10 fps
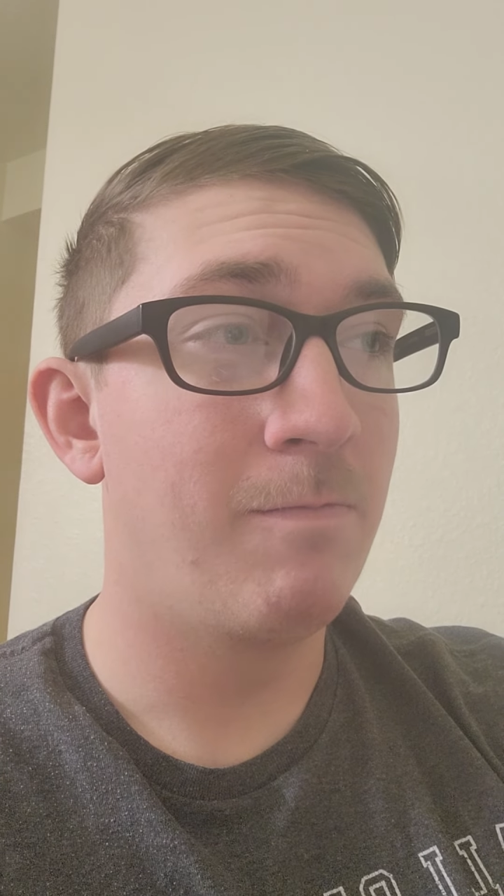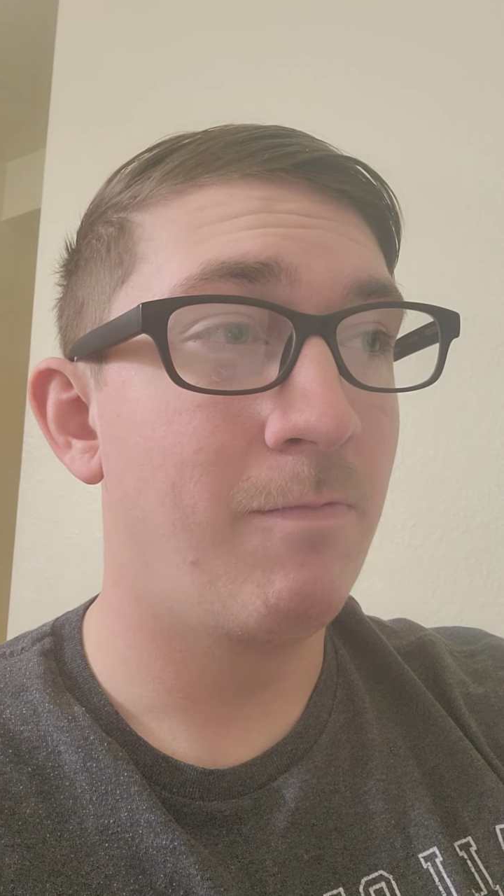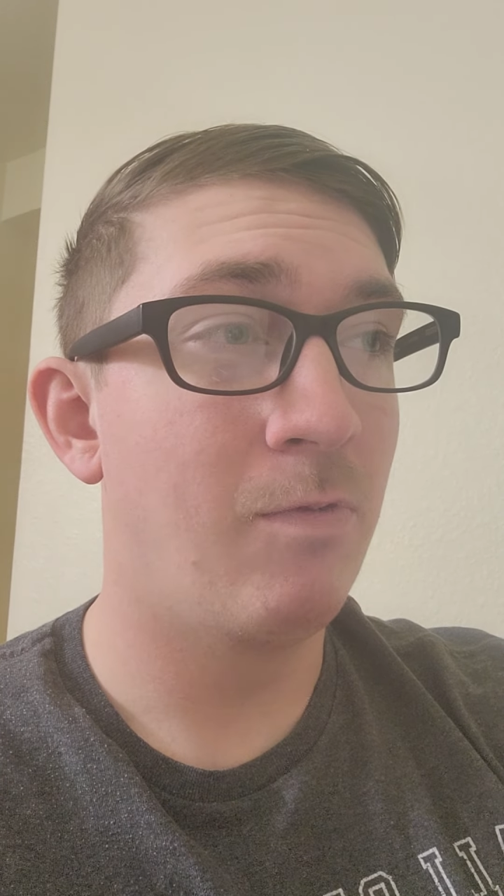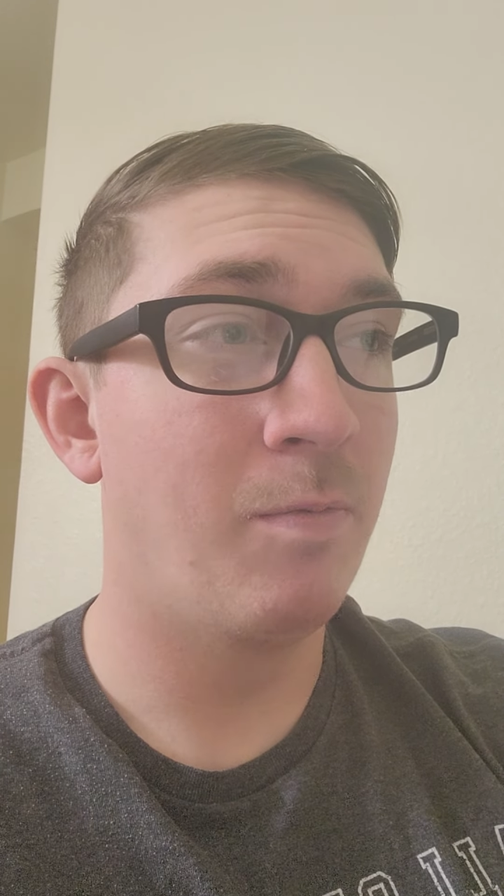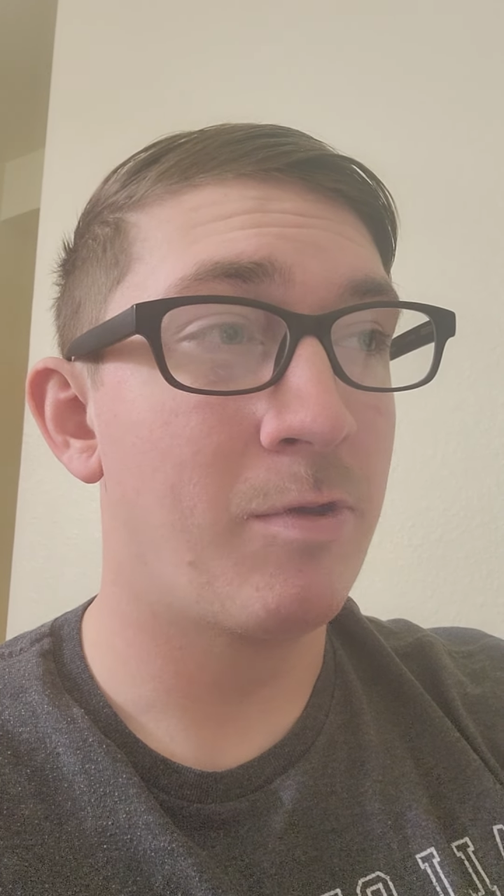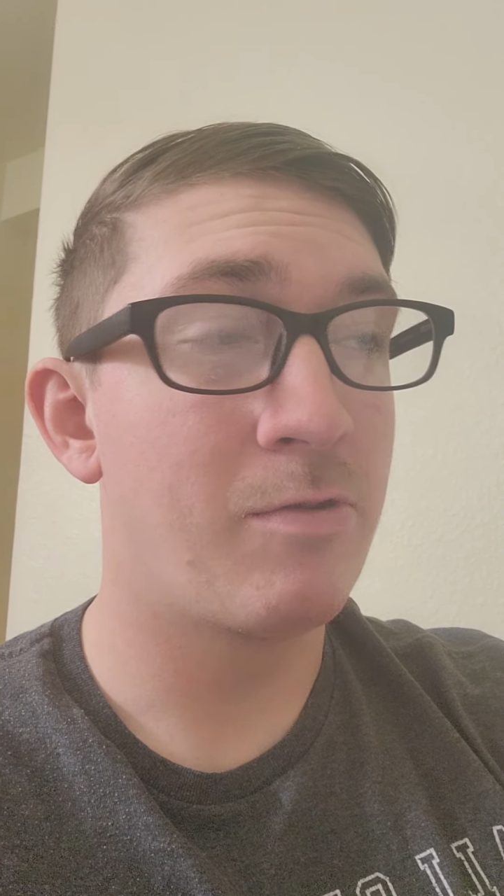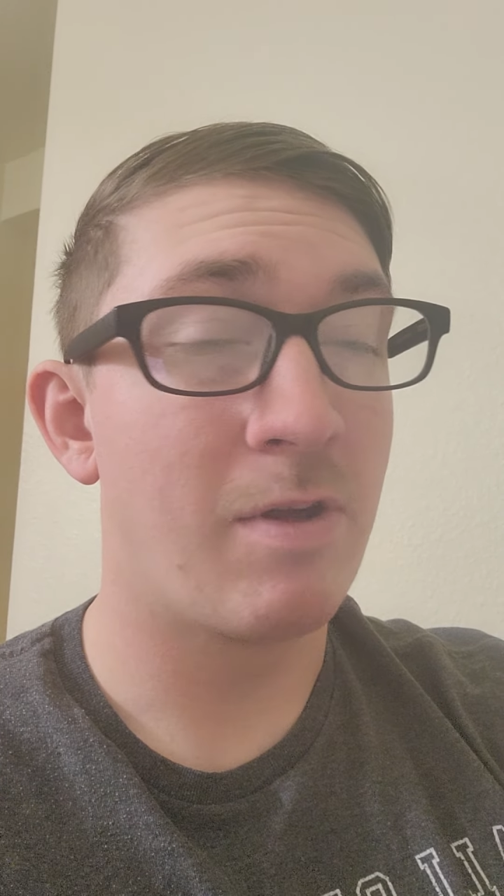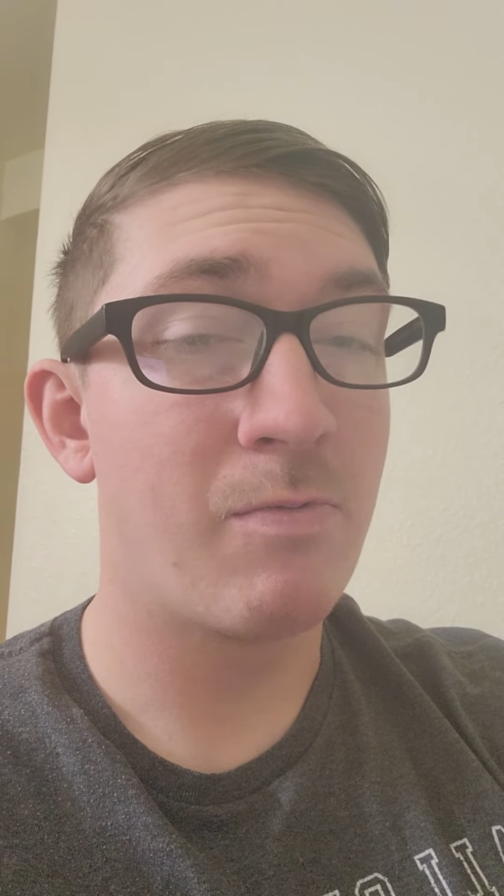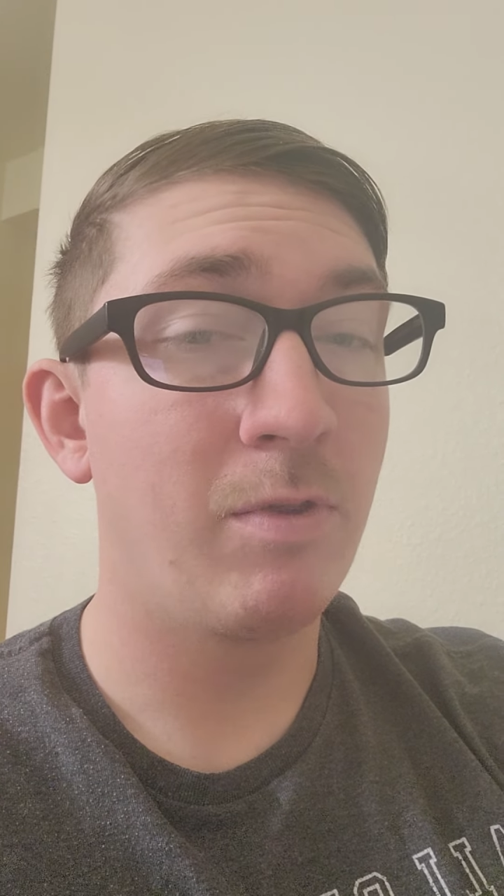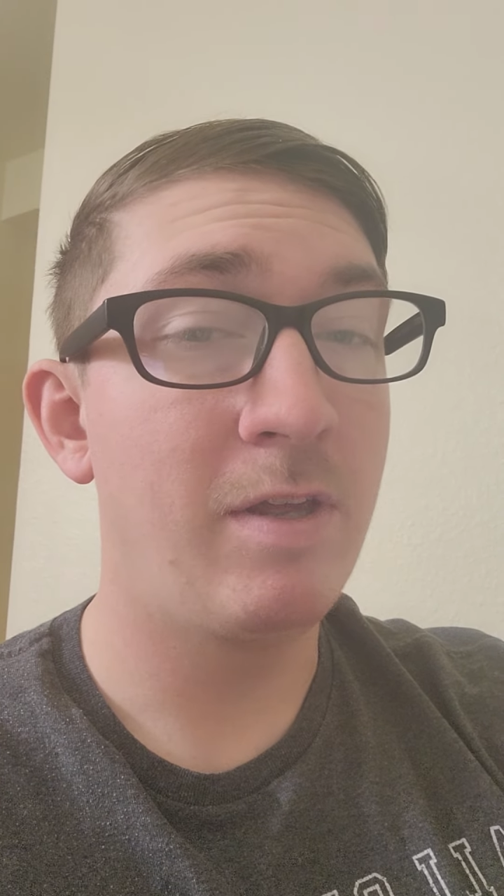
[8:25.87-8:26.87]
form of
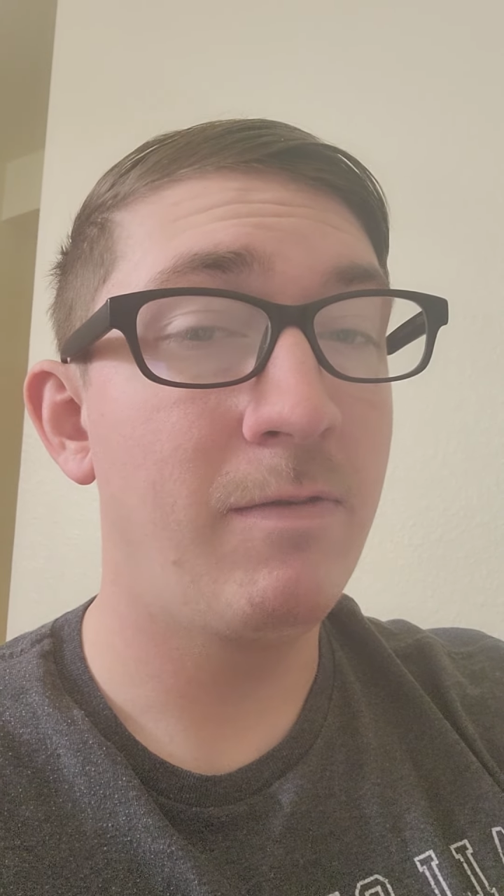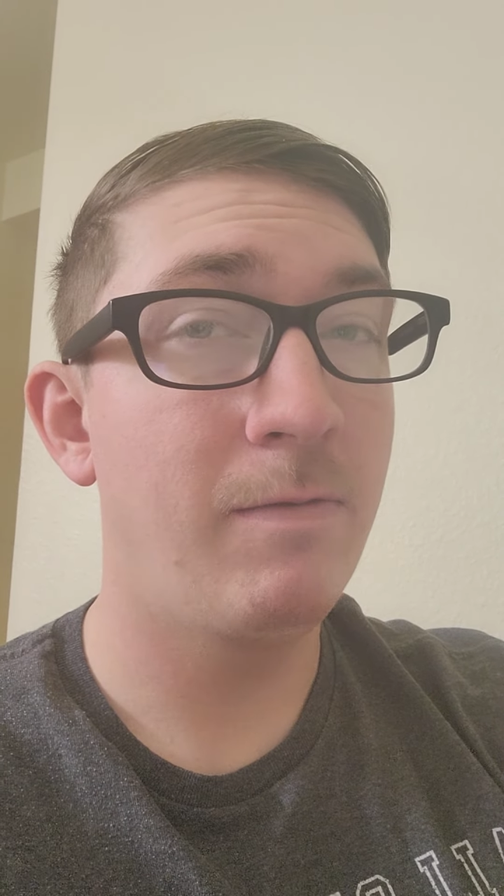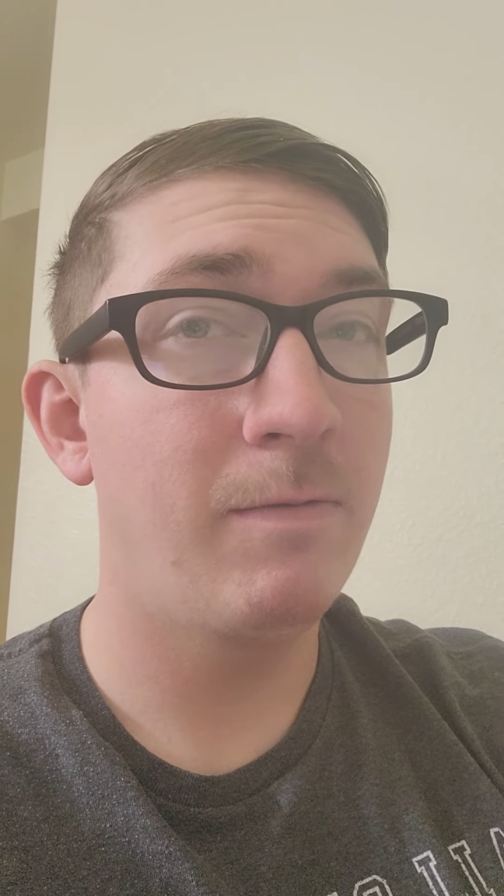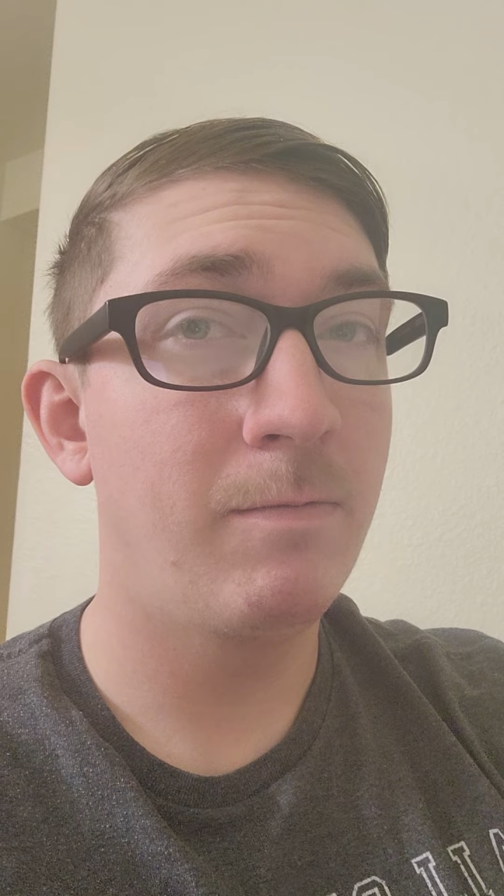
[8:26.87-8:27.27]
stress relief,